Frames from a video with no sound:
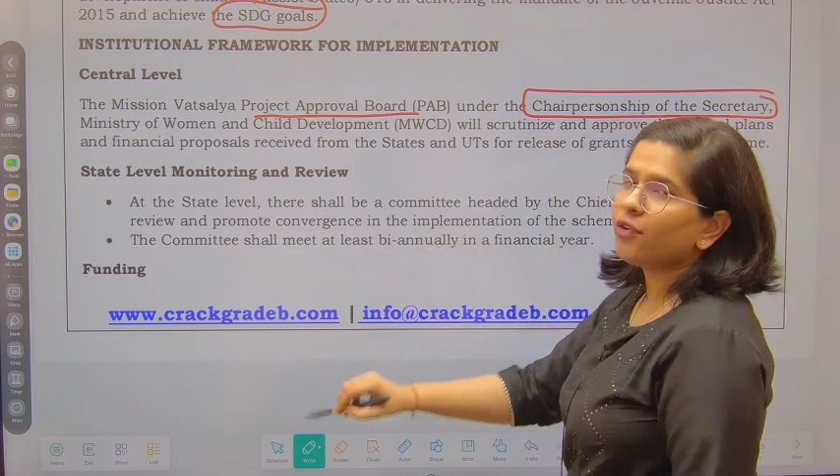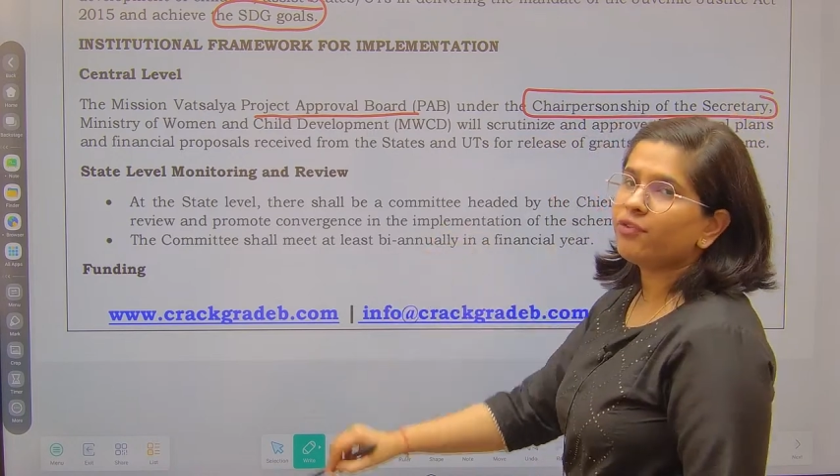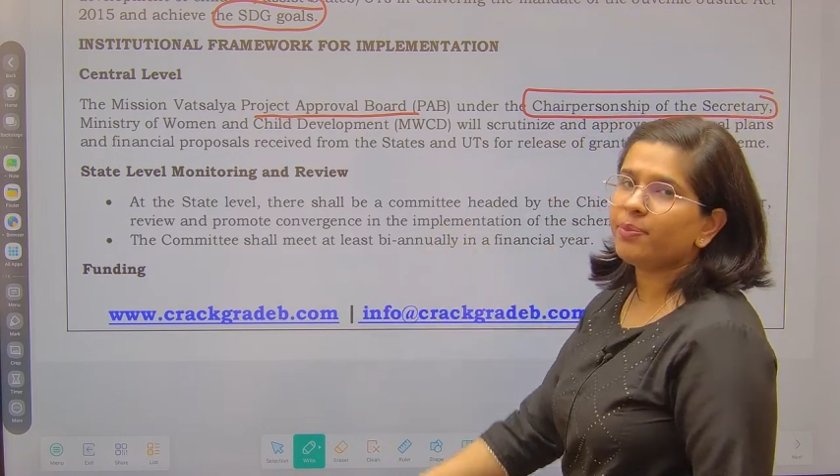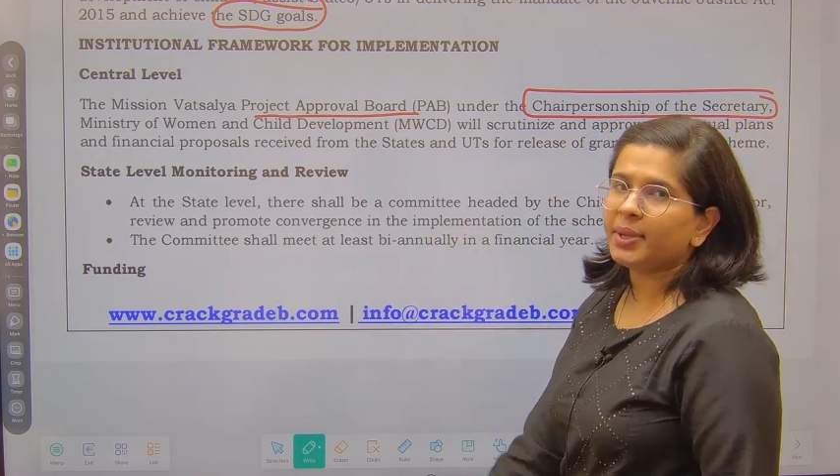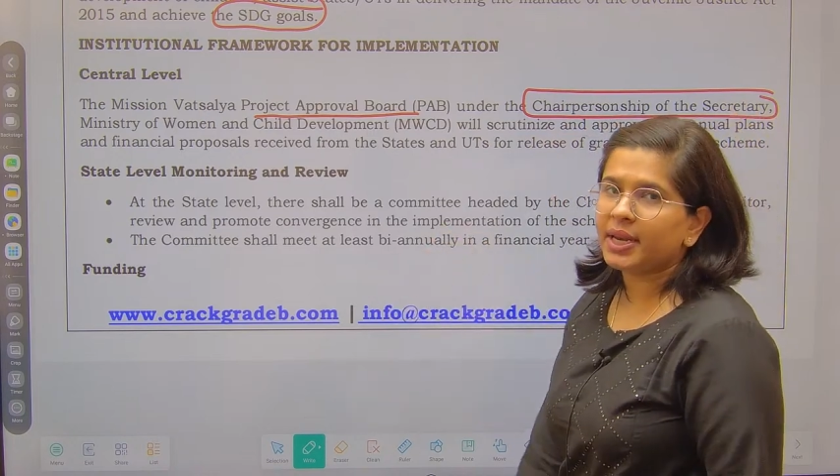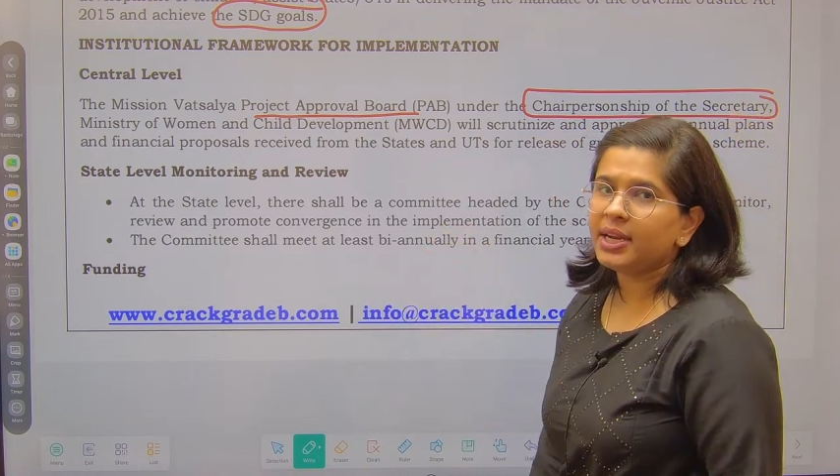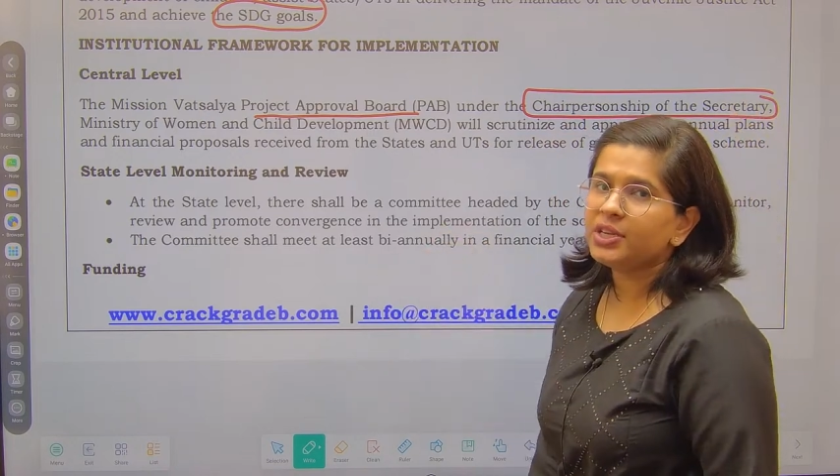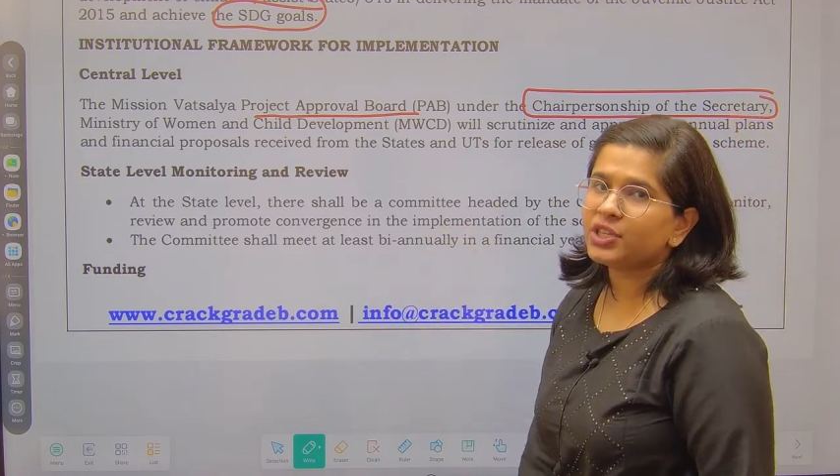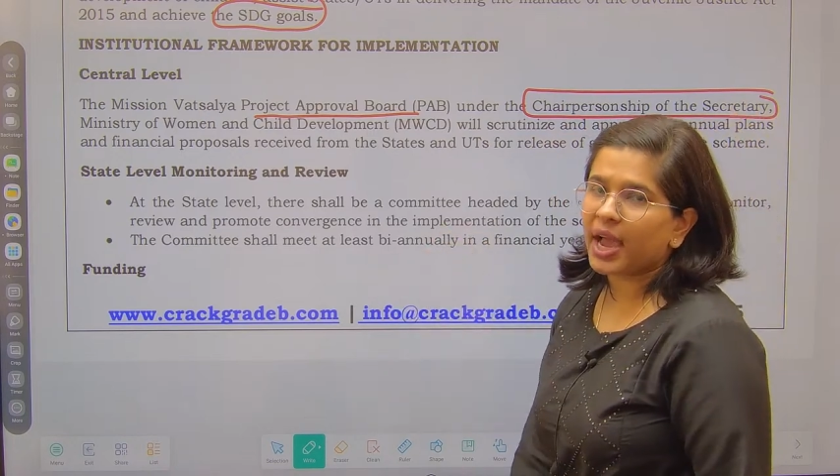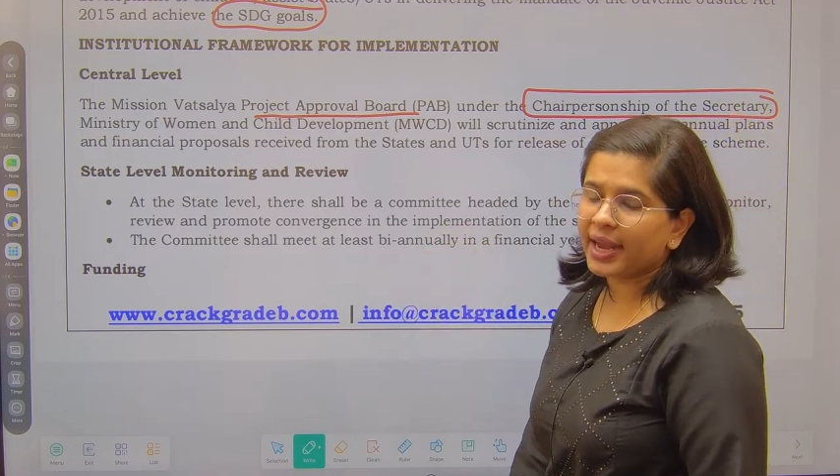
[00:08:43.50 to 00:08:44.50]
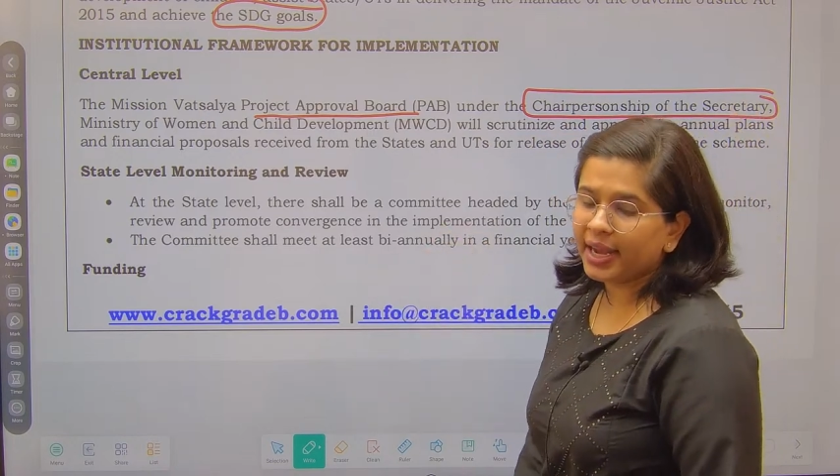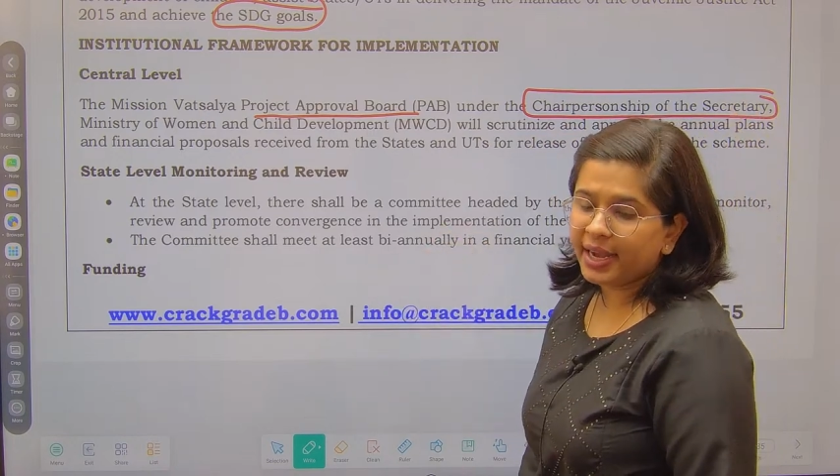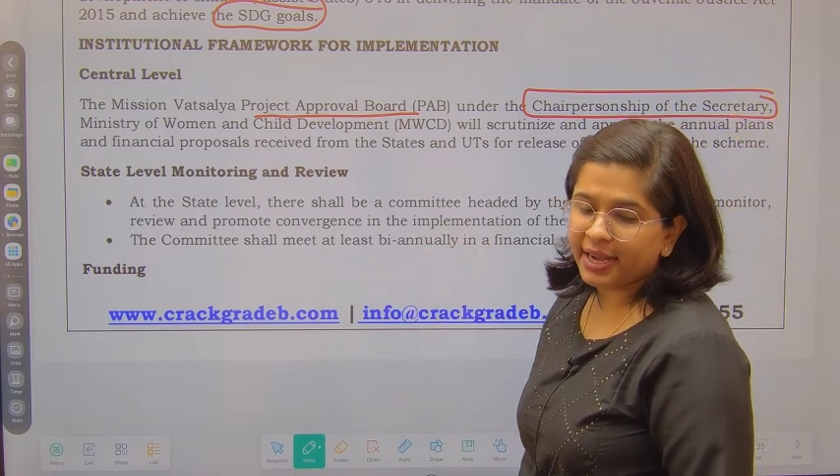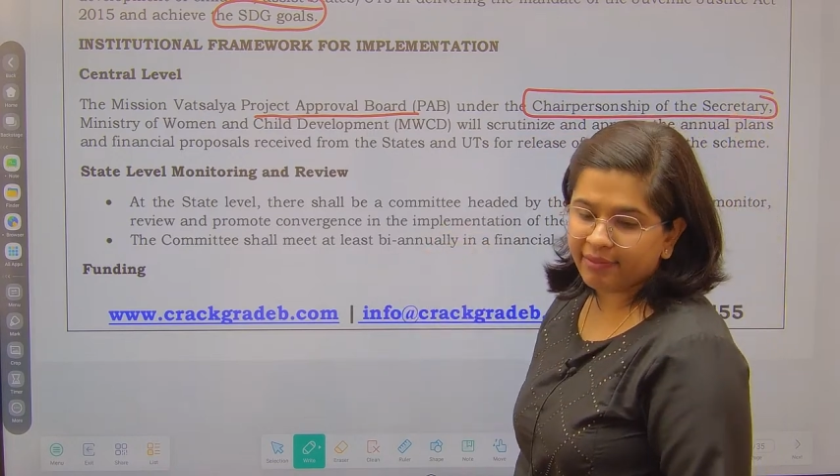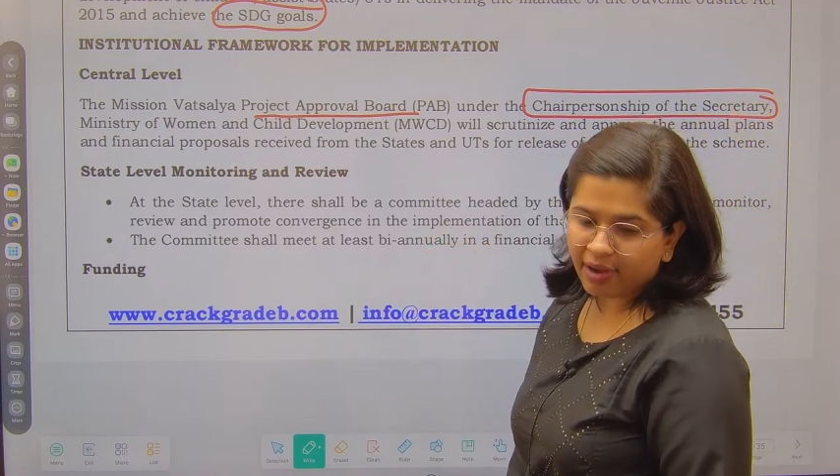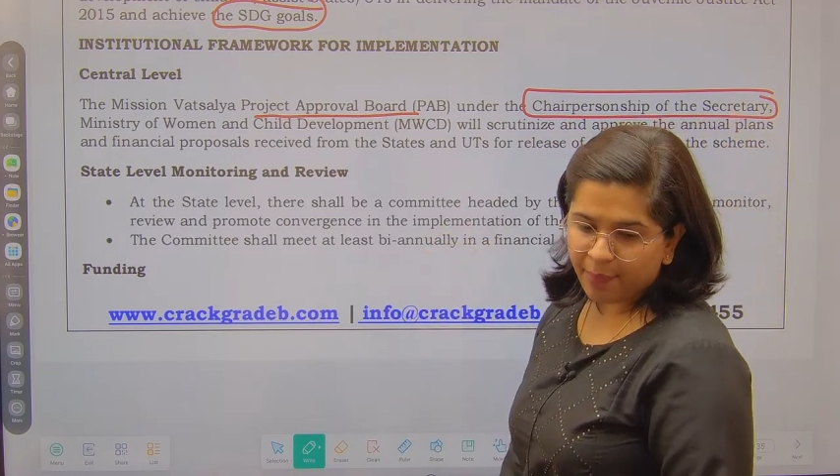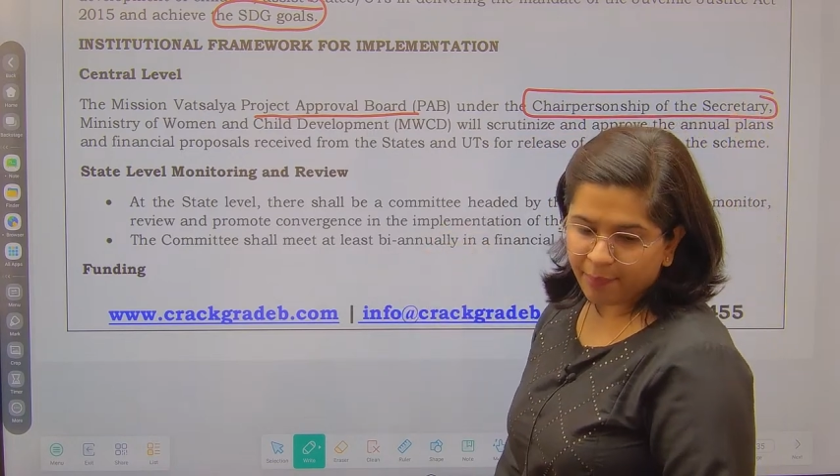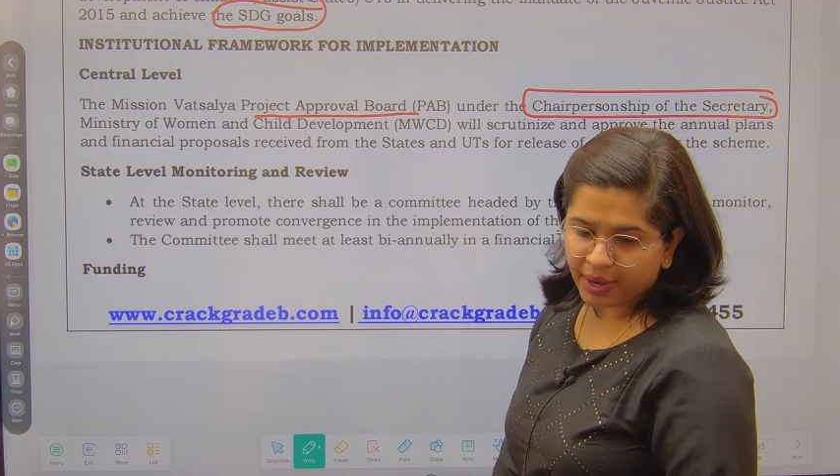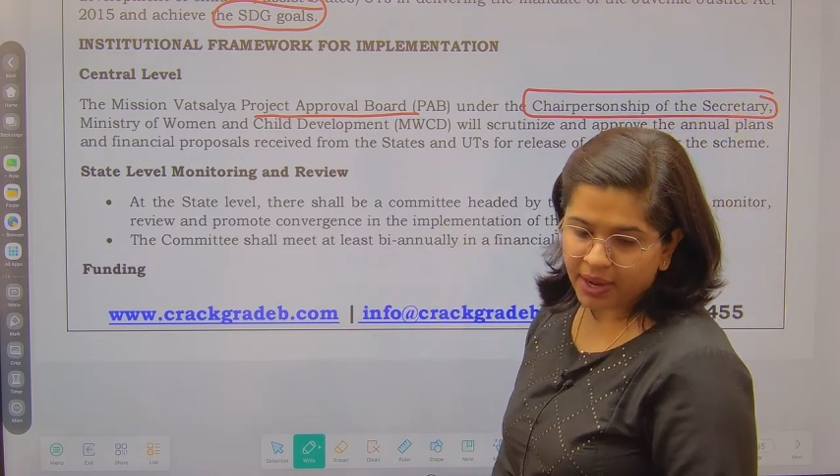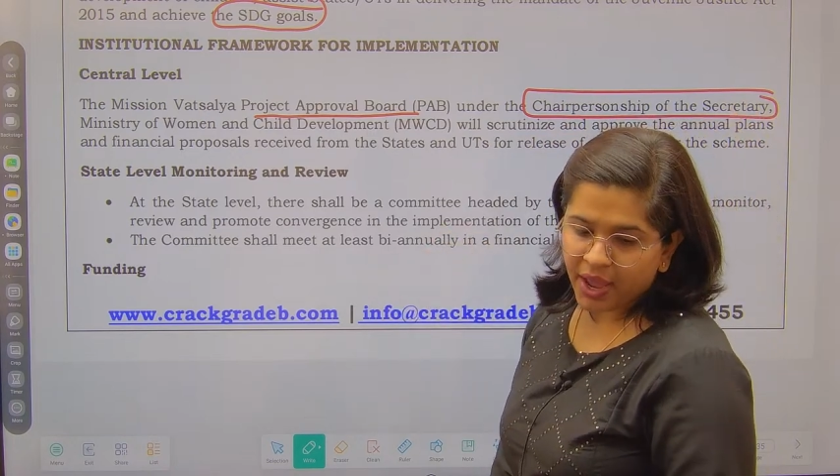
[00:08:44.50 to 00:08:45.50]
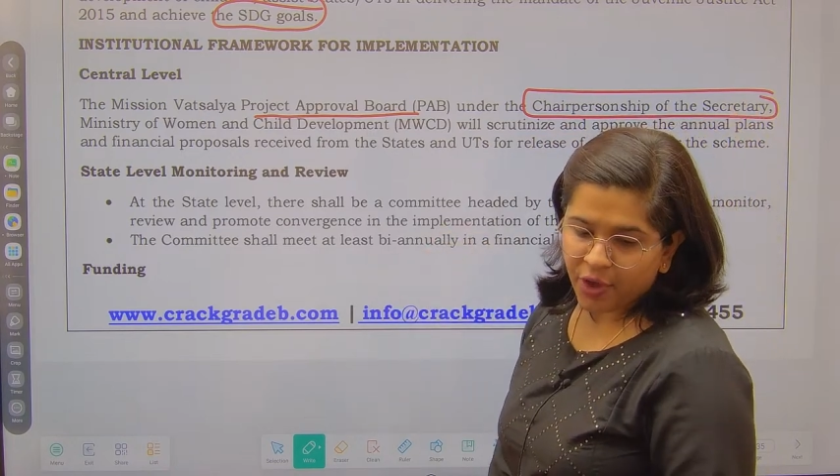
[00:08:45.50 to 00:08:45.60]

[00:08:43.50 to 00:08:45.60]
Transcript: of Women and Child Development.